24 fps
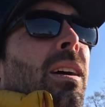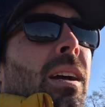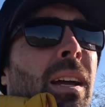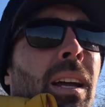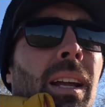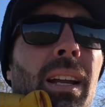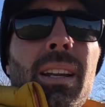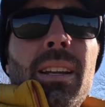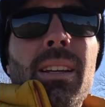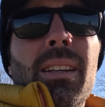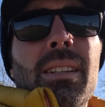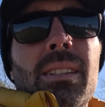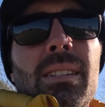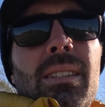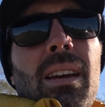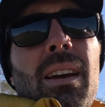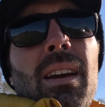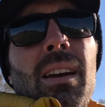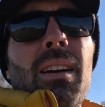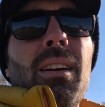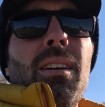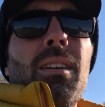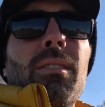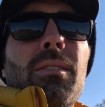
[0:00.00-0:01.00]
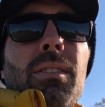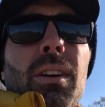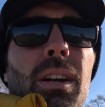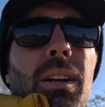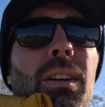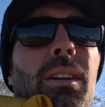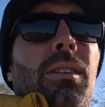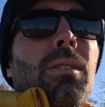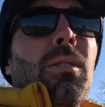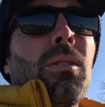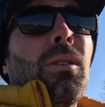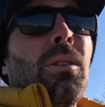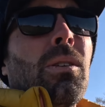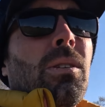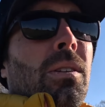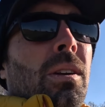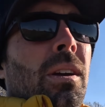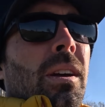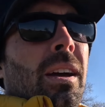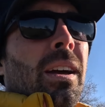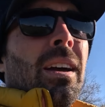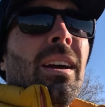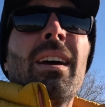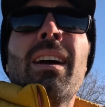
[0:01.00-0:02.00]
It is very
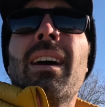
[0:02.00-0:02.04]
cold.